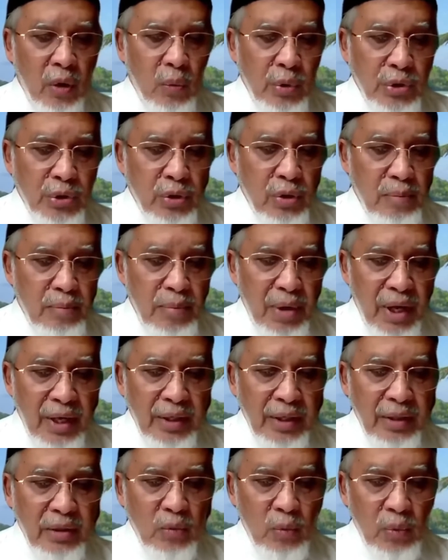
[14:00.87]
which
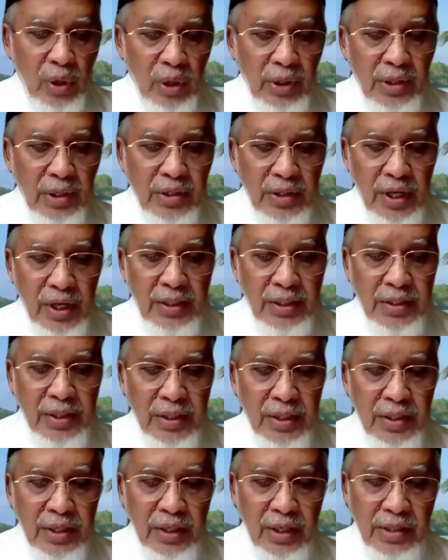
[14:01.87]
combined worldly
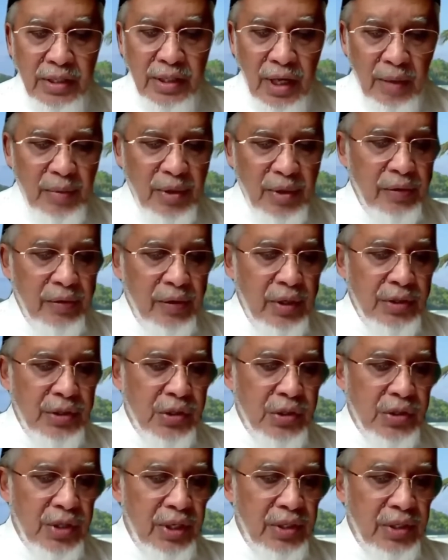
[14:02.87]
sciences and Islamic
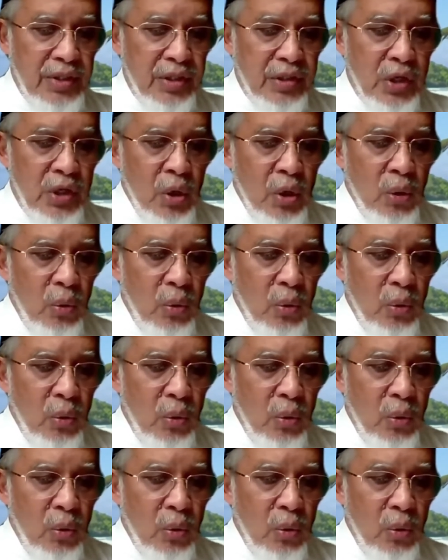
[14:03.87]
religious sciences,